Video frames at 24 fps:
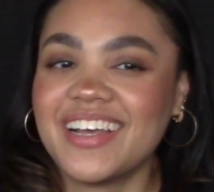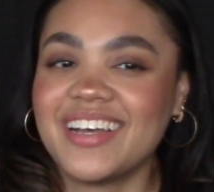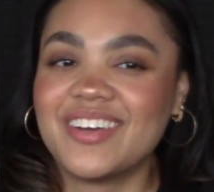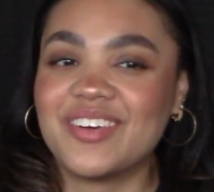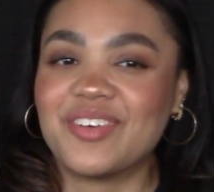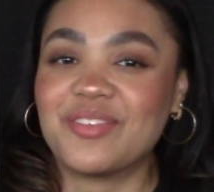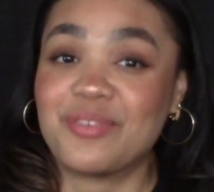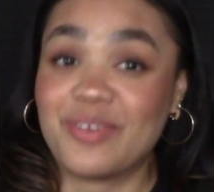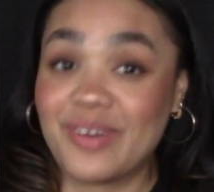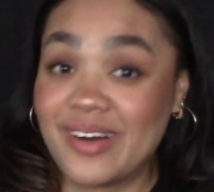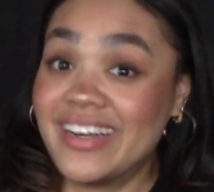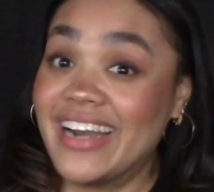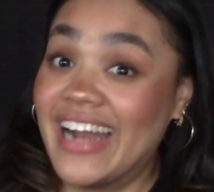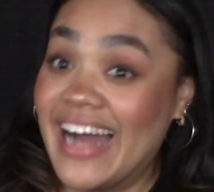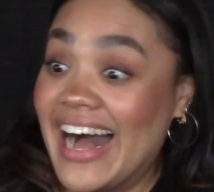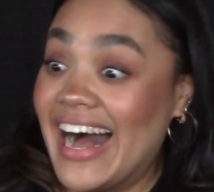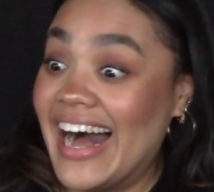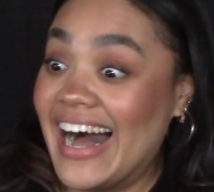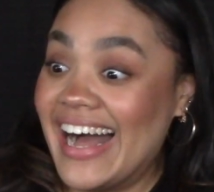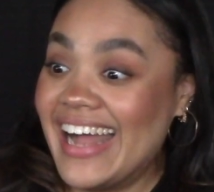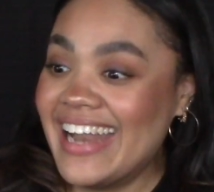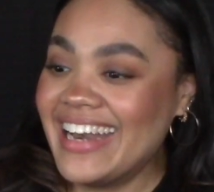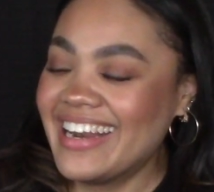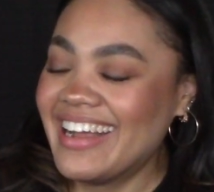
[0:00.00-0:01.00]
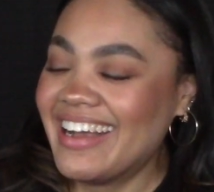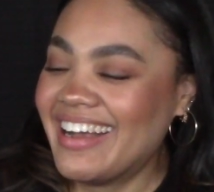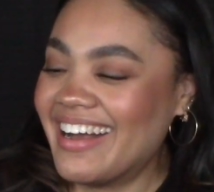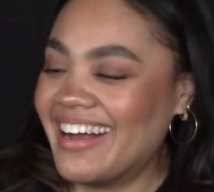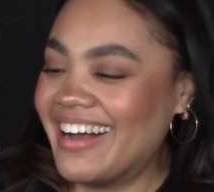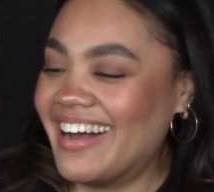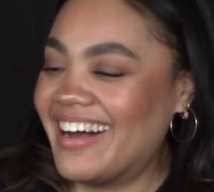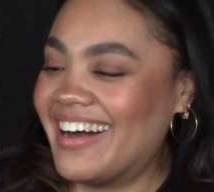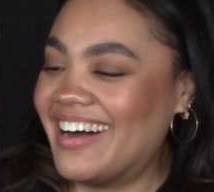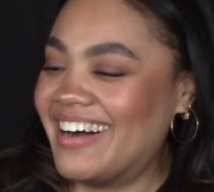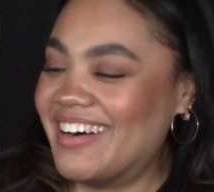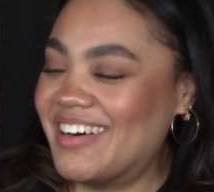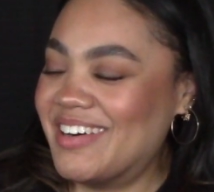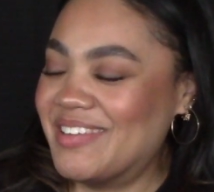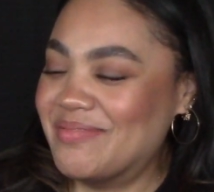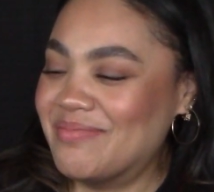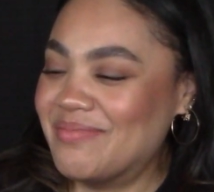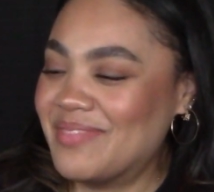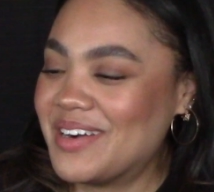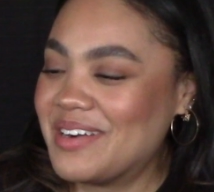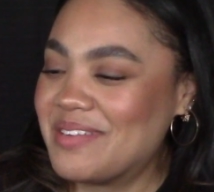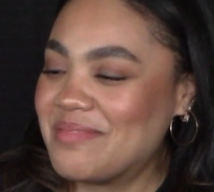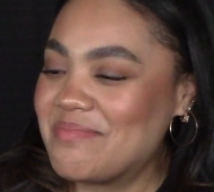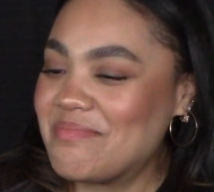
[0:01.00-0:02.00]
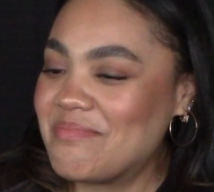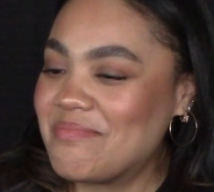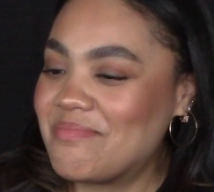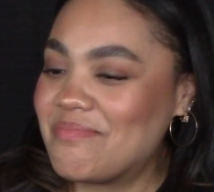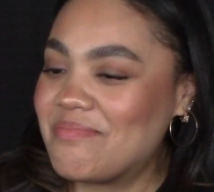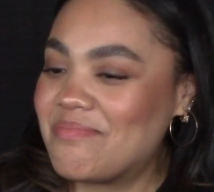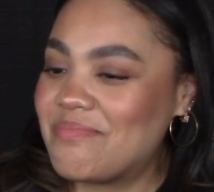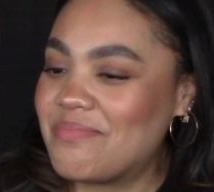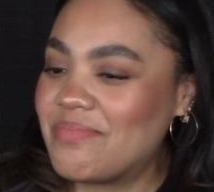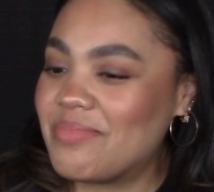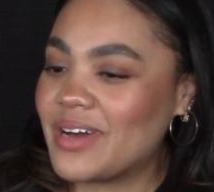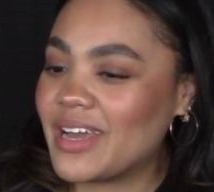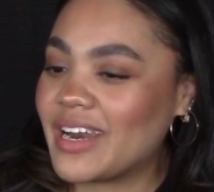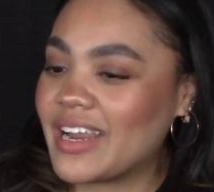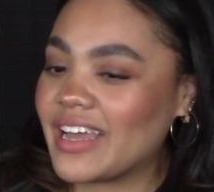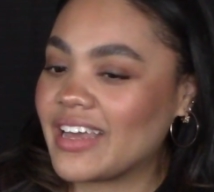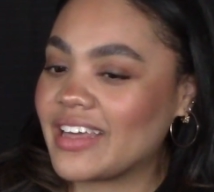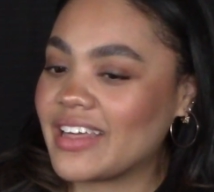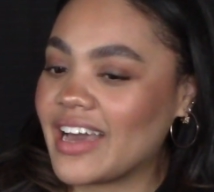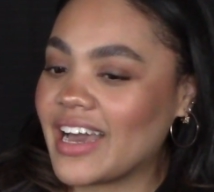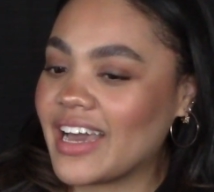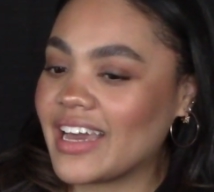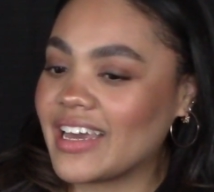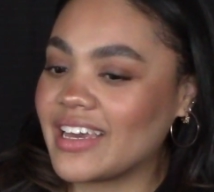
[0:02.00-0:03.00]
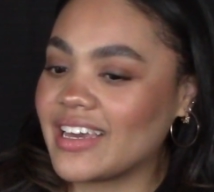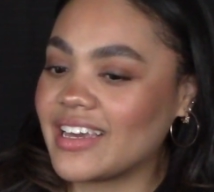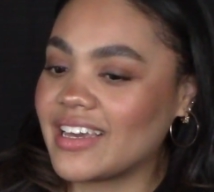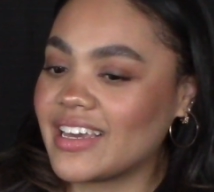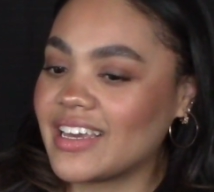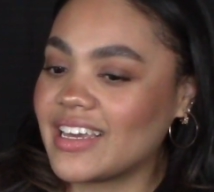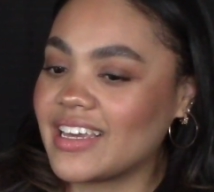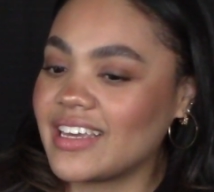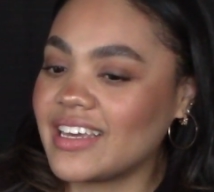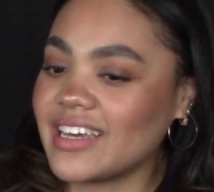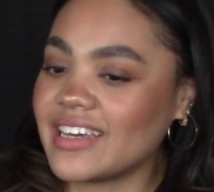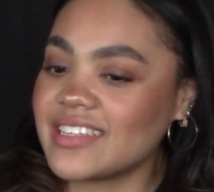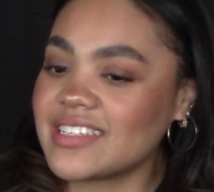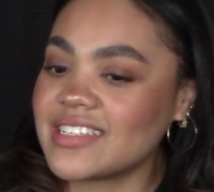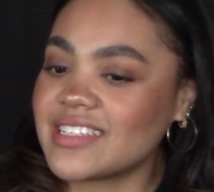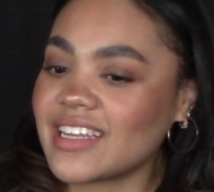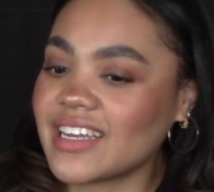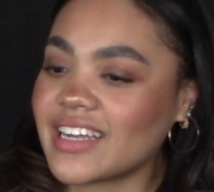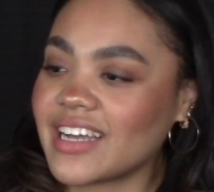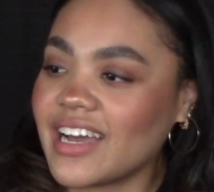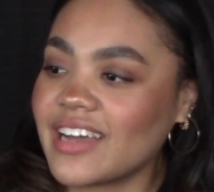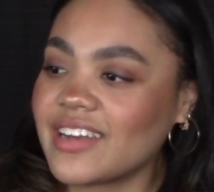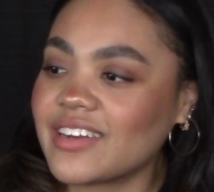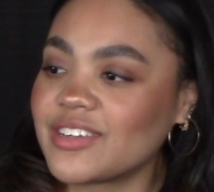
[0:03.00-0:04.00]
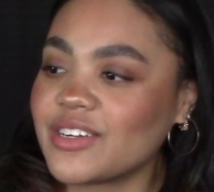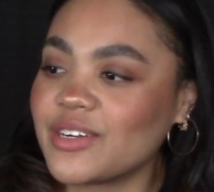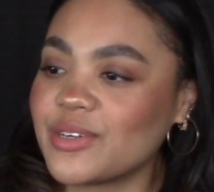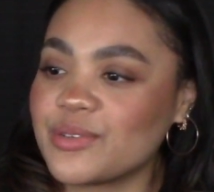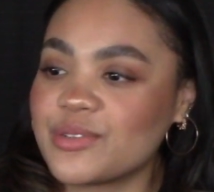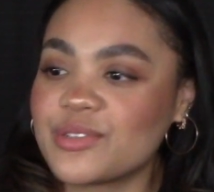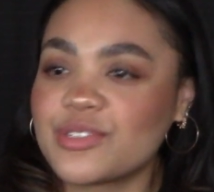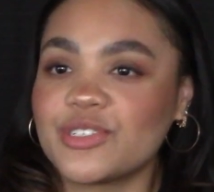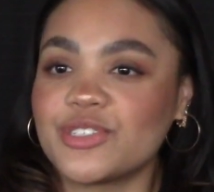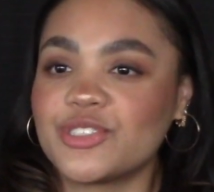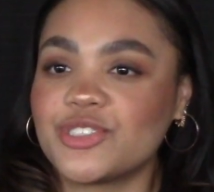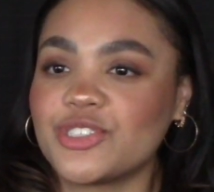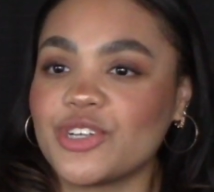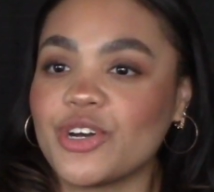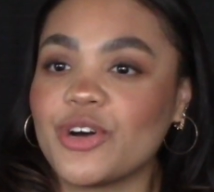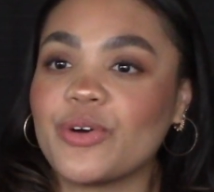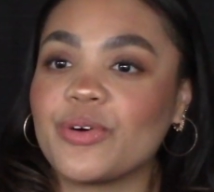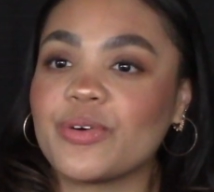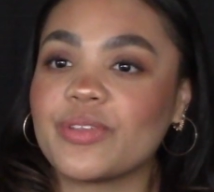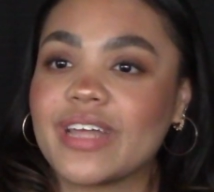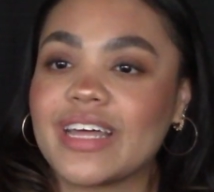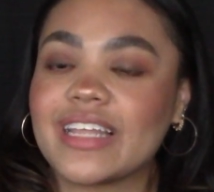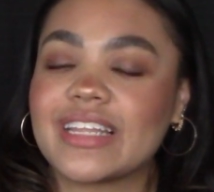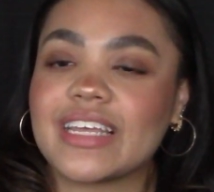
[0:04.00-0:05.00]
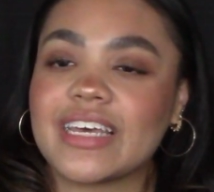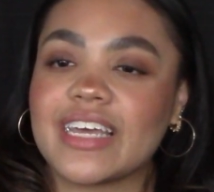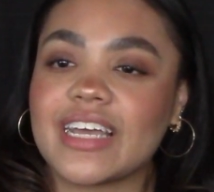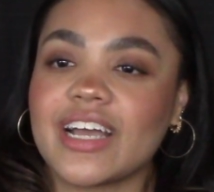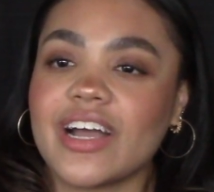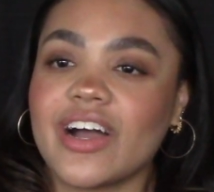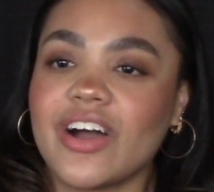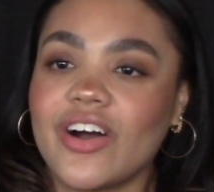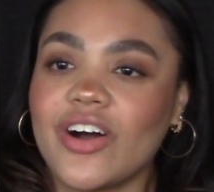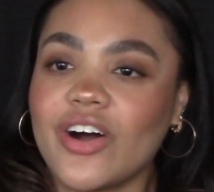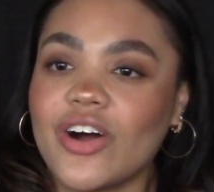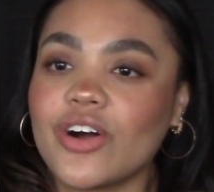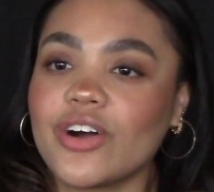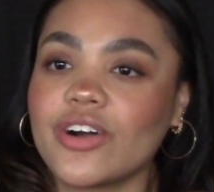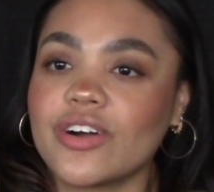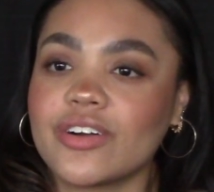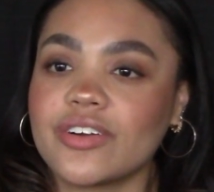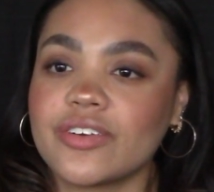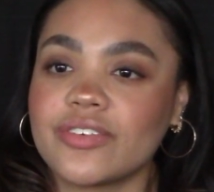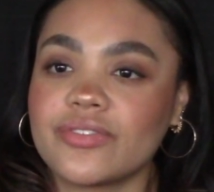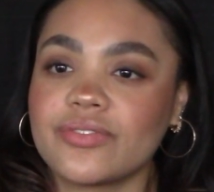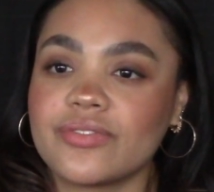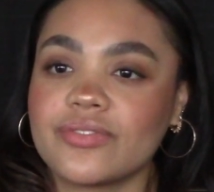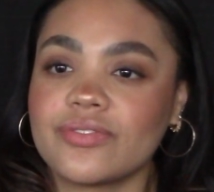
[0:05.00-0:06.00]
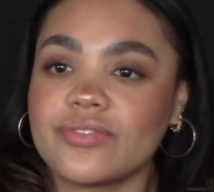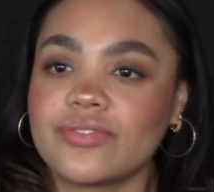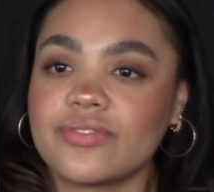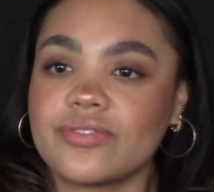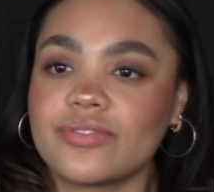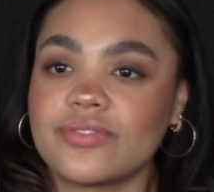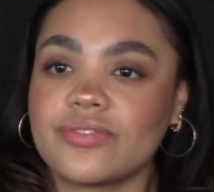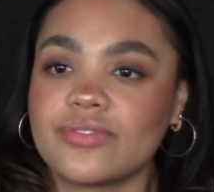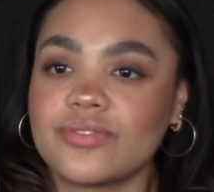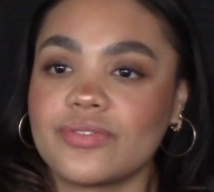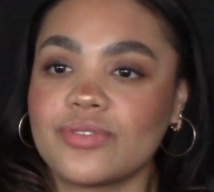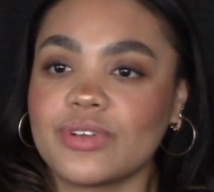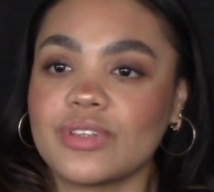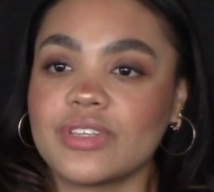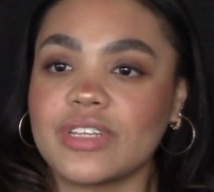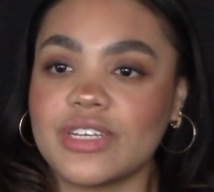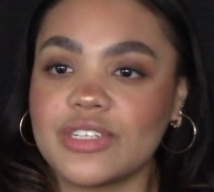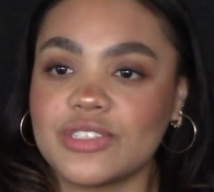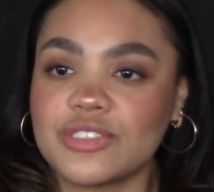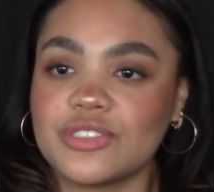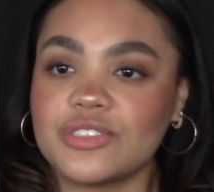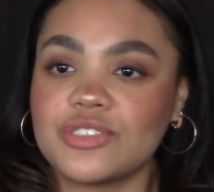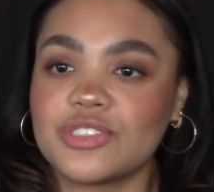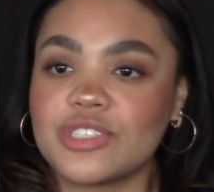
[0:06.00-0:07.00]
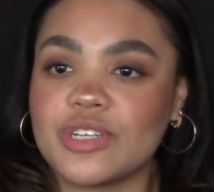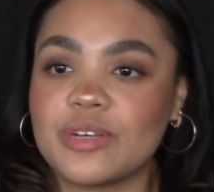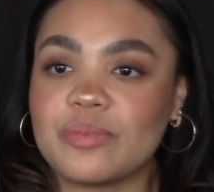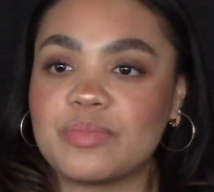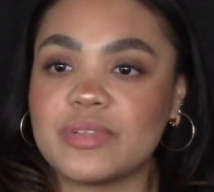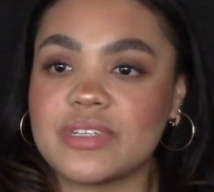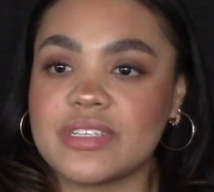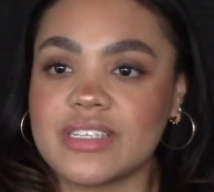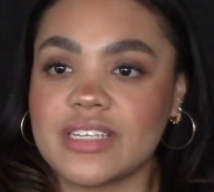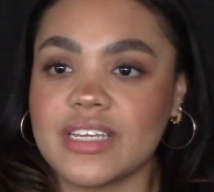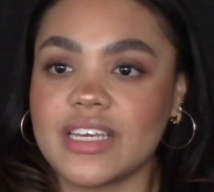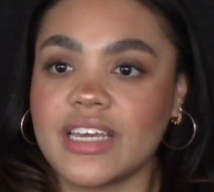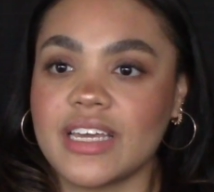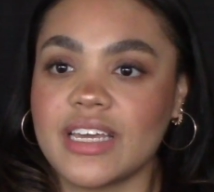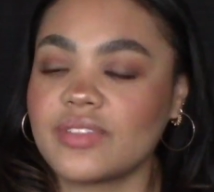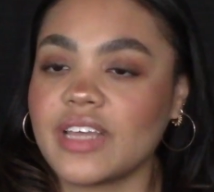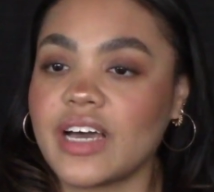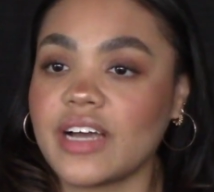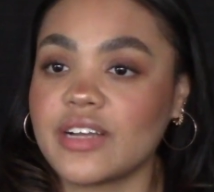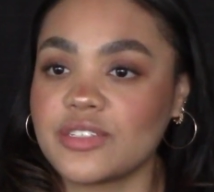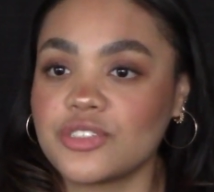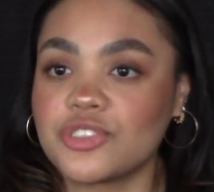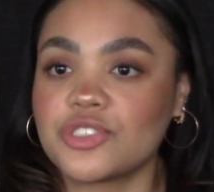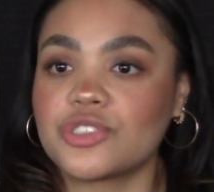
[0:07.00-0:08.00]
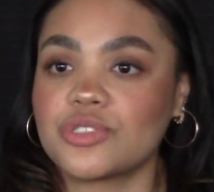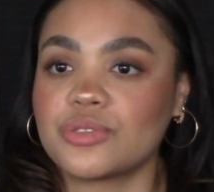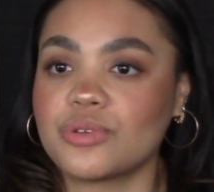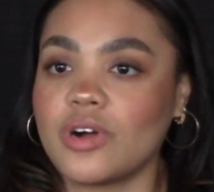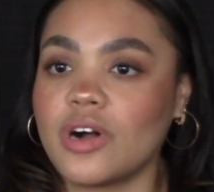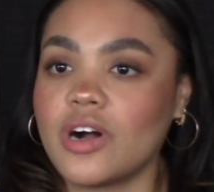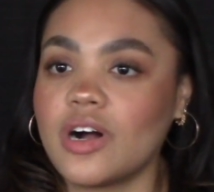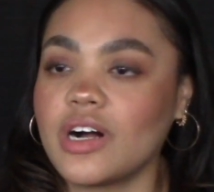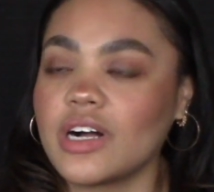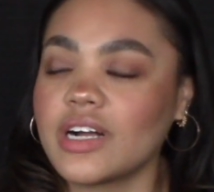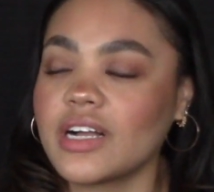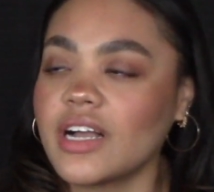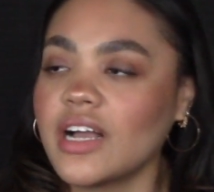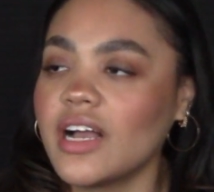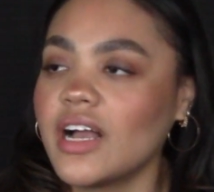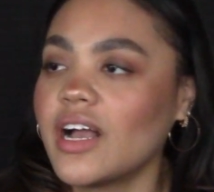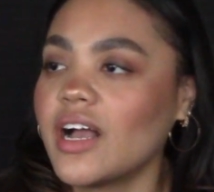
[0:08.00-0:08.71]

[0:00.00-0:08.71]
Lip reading: We're not. but I guess that kind of goes to show that, like, our relationship is like that strong.